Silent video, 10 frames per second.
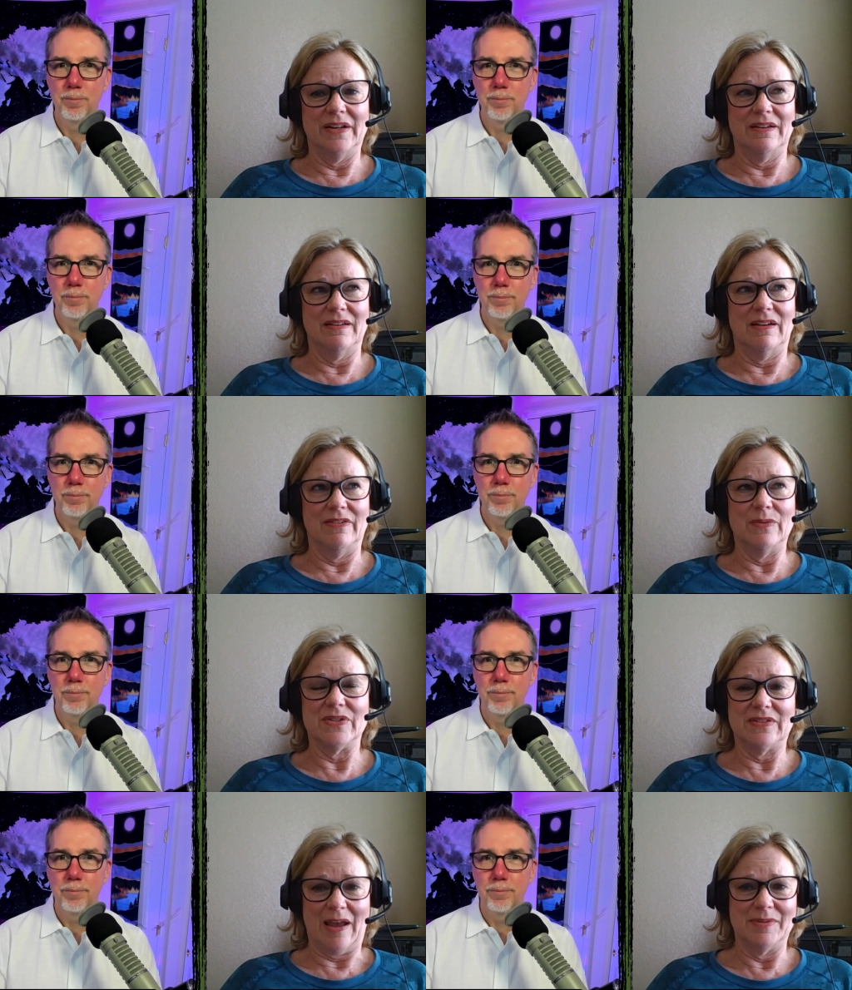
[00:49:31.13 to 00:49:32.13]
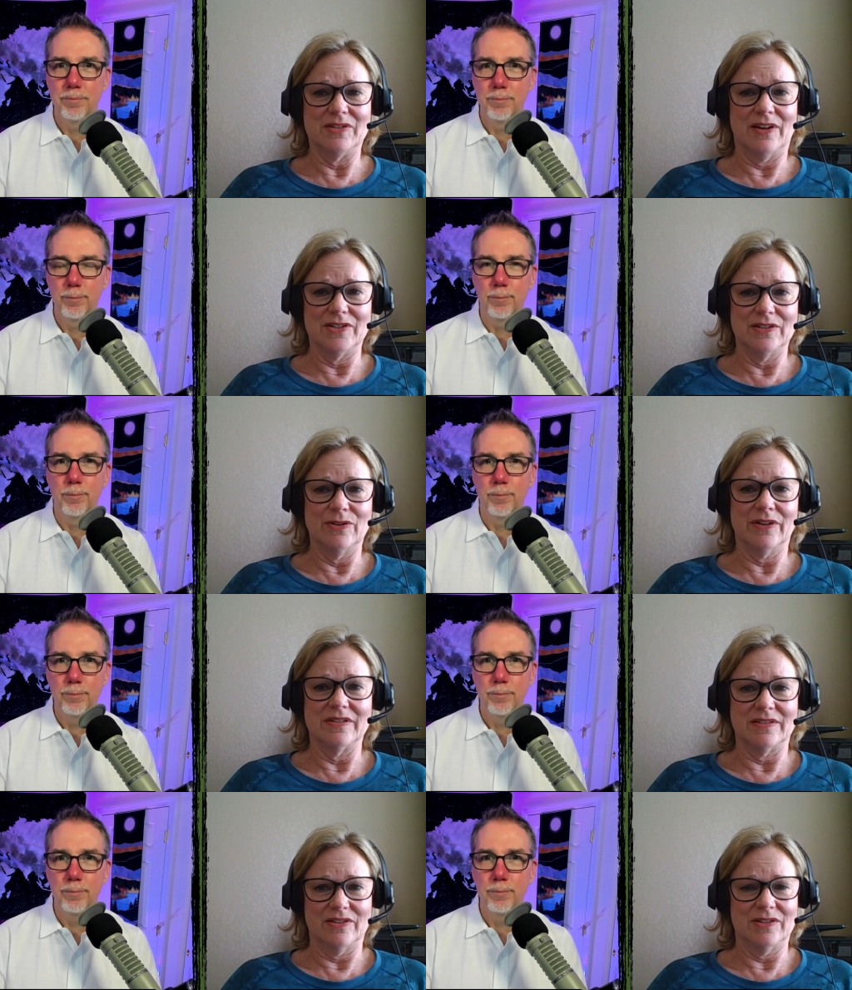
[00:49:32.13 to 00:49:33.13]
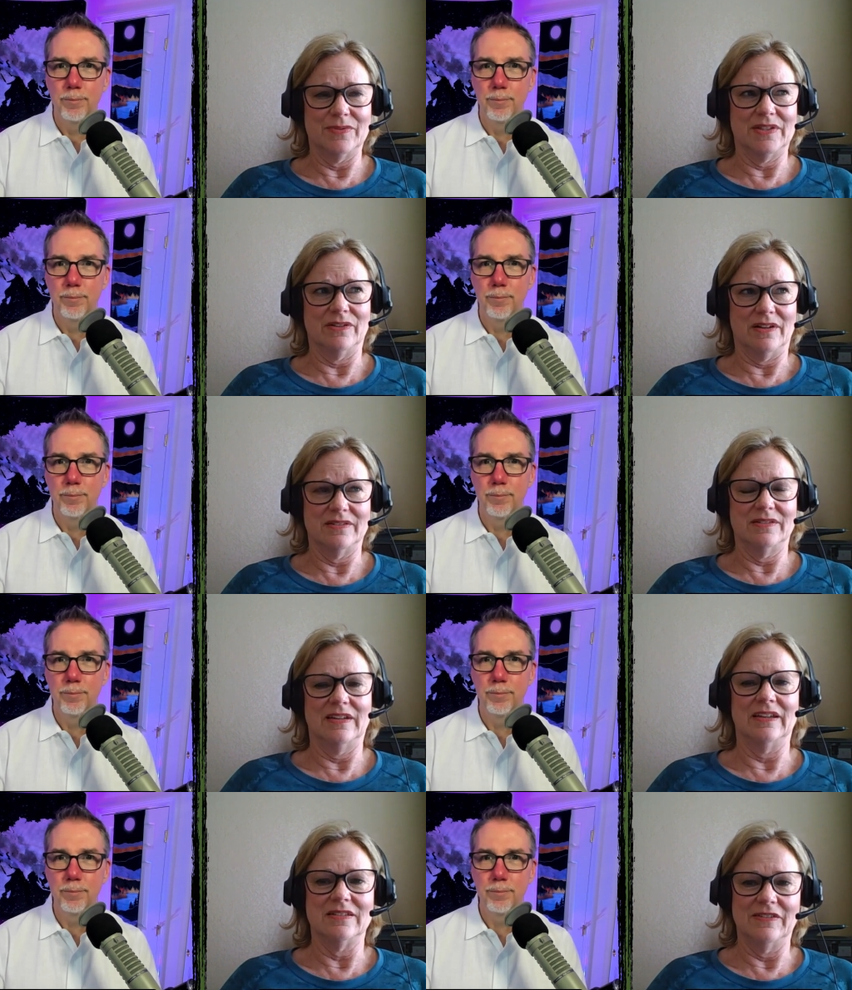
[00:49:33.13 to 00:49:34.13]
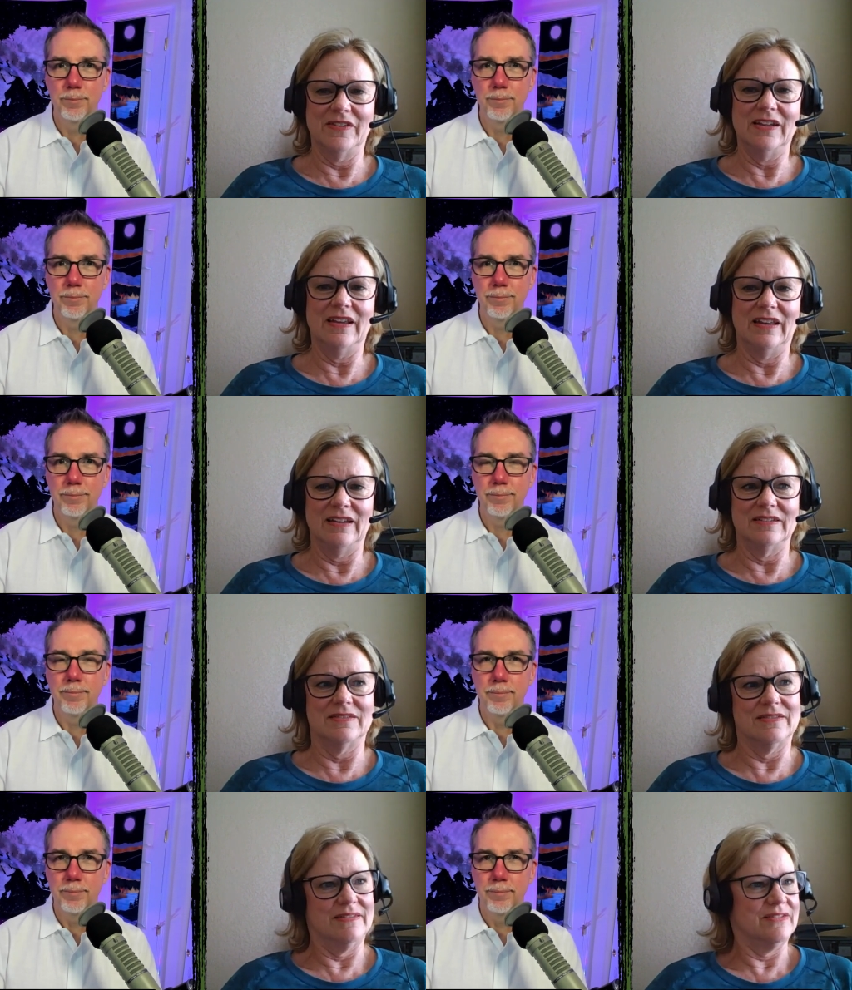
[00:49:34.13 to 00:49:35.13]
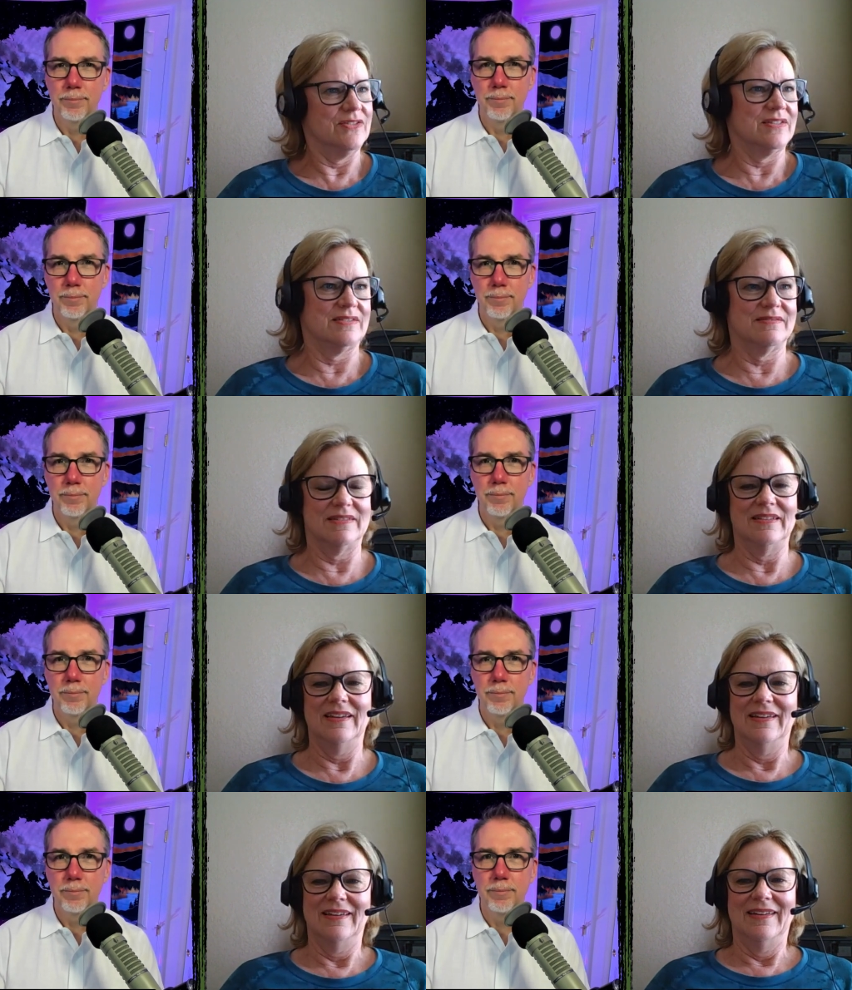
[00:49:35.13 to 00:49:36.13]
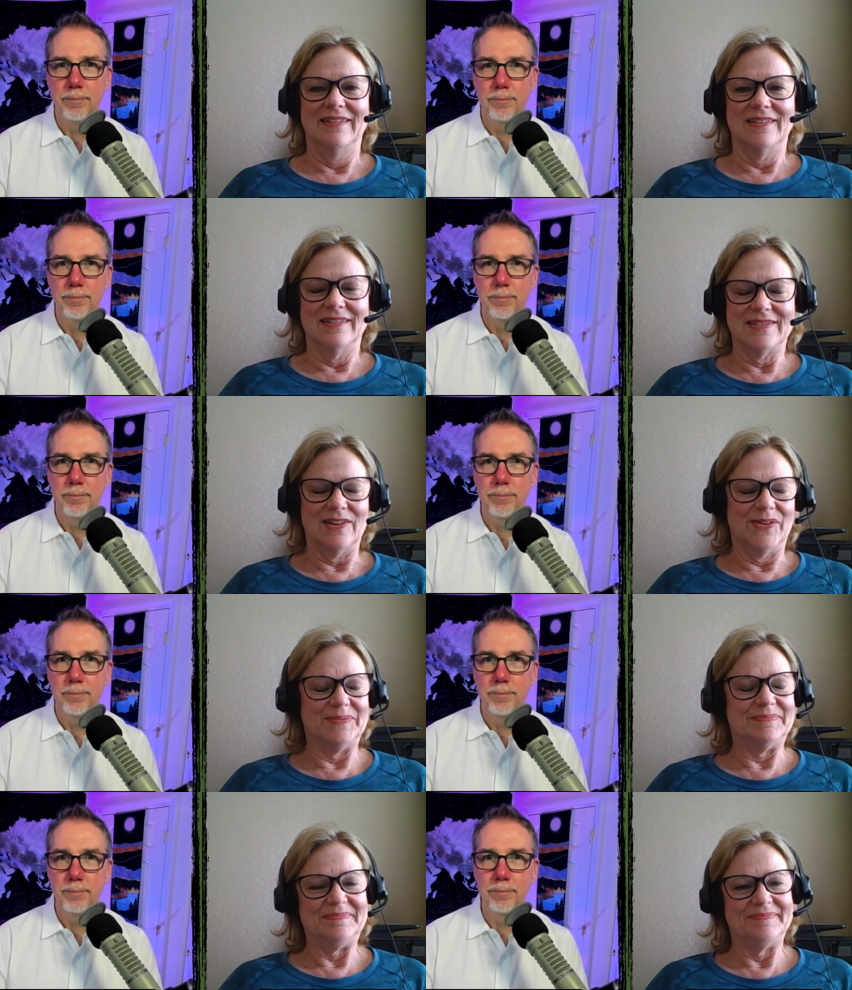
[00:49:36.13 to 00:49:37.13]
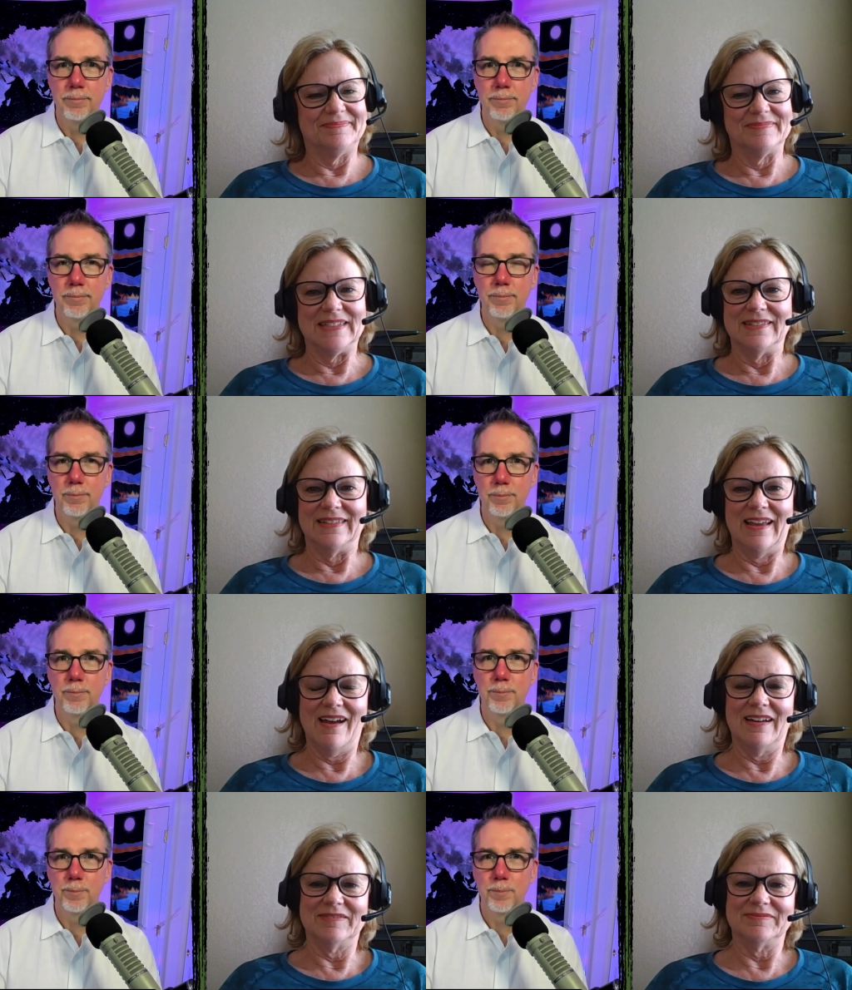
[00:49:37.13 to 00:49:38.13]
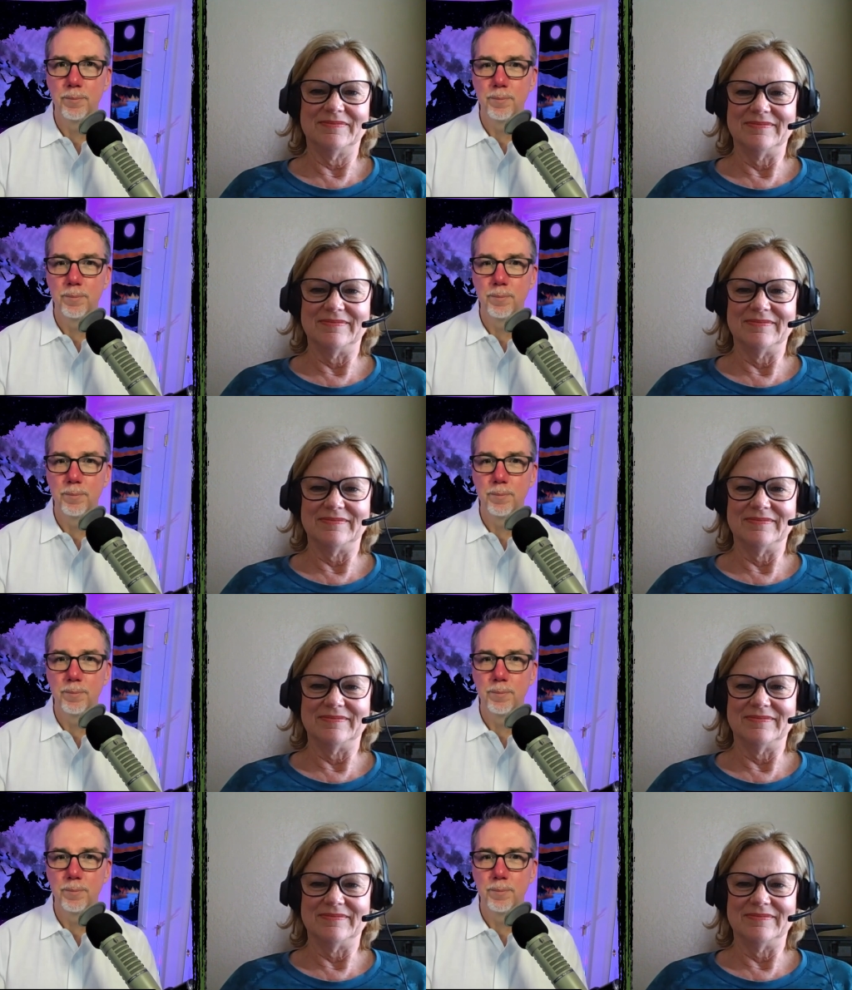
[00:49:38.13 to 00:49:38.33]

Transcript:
Speaker 1: what how they were sabotaging the organization with their constant negativity and it it just so yeah